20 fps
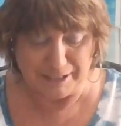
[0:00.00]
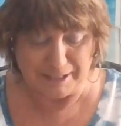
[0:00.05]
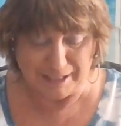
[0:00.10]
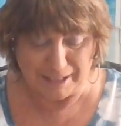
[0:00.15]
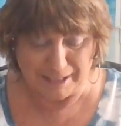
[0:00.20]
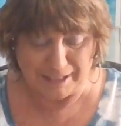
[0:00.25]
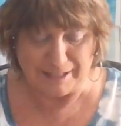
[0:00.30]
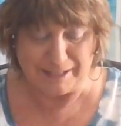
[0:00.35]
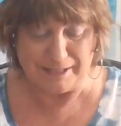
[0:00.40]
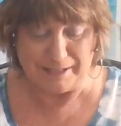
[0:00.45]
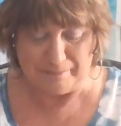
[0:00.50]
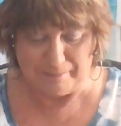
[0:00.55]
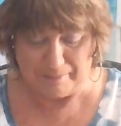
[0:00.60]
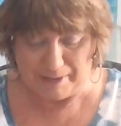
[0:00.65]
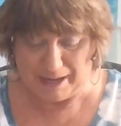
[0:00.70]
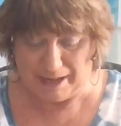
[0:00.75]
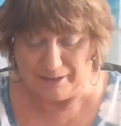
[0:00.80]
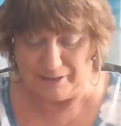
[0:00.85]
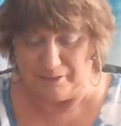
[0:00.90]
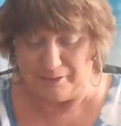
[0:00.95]
It doesn't
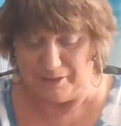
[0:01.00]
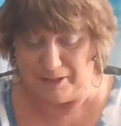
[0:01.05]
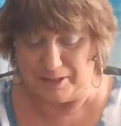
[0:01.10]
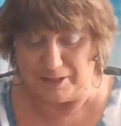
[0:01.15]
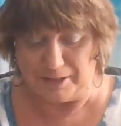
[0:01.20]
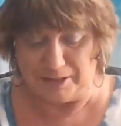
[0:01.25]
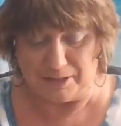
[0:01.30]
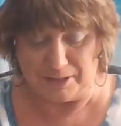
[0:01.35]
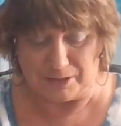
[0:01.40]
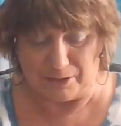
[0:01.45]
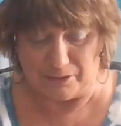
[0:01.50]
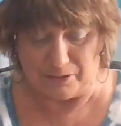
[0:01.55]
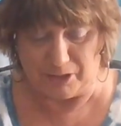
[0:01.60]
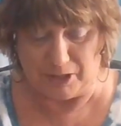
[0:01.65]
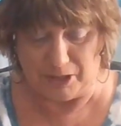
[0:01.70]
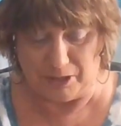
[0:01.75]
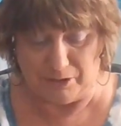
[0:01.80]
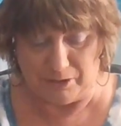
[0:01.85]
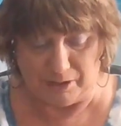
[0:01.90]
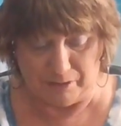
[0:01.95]
matter. This is so
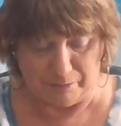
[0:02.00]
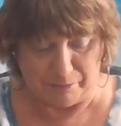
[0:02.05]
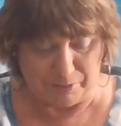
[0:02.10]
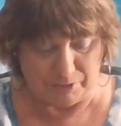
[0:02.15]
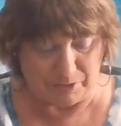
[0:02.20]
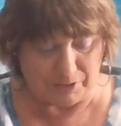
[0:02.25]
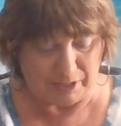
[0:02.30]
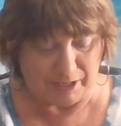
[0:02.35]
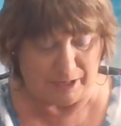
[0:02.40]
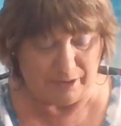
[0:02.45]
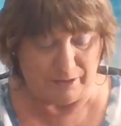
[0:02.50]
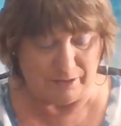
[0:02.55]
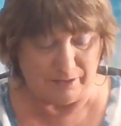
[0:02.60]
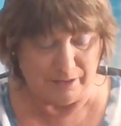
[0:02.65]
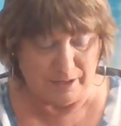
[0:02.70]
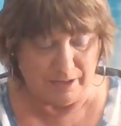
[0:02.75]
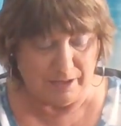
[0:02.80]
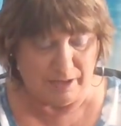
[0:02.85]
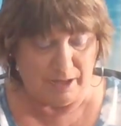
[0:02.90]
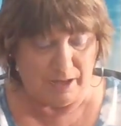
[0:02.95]
cute. It will
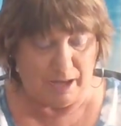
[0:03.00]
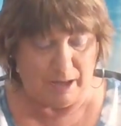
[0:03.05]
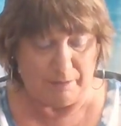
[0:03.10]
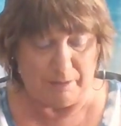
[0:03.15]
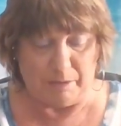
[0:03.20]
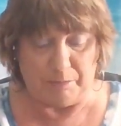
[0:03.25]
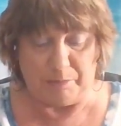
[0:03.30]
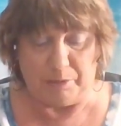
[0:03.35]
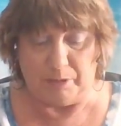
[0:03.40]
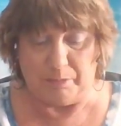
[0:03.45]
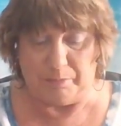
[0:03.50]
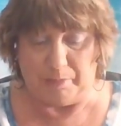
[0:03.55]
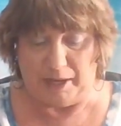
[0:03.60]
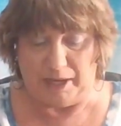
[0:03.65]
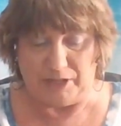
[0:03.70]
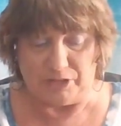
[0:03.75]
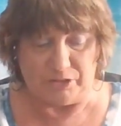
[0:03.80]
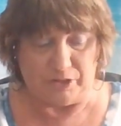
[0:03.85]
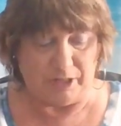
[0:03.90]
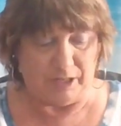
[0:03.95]
sell. I'm going to put
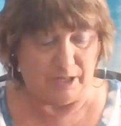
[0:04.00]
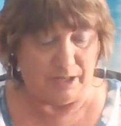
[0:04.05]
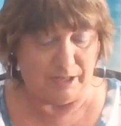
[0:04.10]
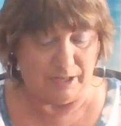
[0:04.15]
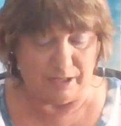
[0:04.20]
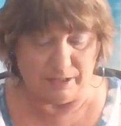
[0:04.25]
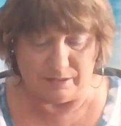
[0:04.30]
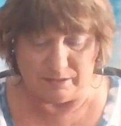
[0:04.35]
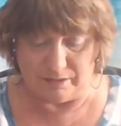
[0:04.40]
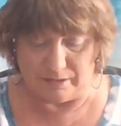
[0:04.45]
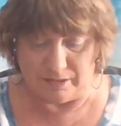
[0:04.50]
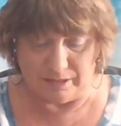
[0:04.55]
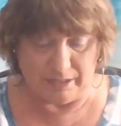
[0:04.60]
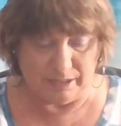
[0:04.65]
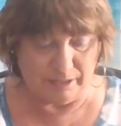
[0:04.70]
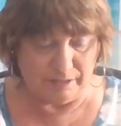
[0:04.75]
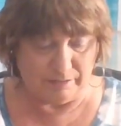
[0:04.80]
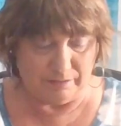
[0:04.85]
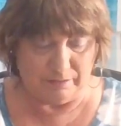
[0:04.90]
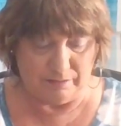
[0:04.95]
Patriotic on
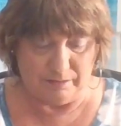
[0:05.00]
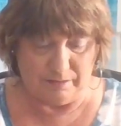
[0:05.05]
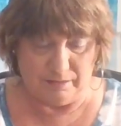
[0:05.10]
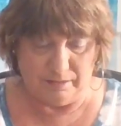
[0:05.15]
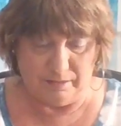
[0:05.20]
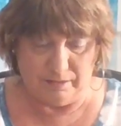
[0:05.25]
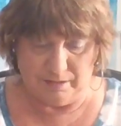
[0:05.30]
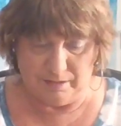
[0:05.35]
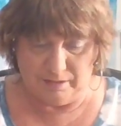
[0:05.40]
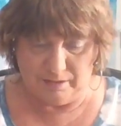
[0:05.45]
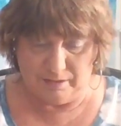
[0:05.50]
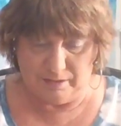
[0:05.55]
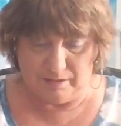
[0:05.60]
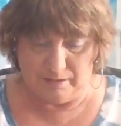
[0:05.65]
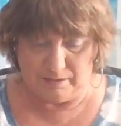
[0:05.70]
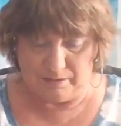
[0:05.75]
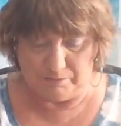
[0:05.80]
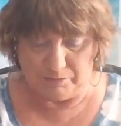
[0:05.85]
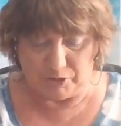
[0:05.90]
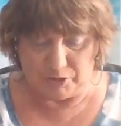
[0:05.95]
it.
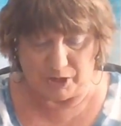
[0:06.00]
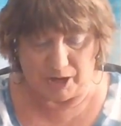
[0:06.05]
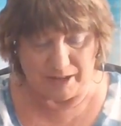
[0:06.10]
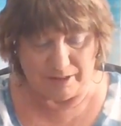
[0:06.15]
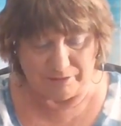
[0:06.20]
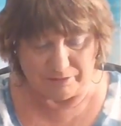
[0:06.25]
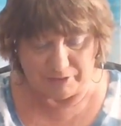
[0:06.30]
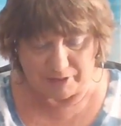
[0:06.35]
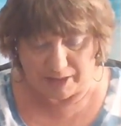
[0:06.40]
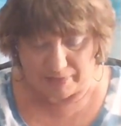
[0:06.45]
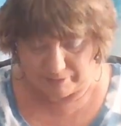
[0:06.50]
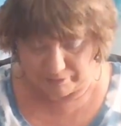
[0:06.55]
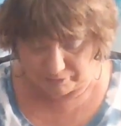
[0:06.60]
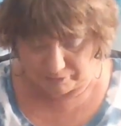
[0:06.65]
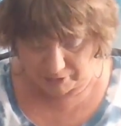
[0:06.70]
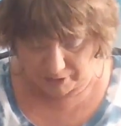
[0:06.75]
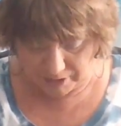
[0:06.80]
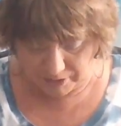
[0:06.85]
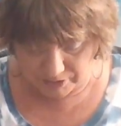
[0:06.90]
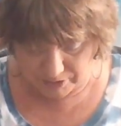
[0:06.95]
I'm trying to find the
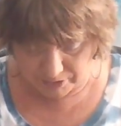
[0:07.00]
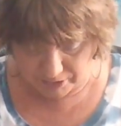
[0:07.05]
front.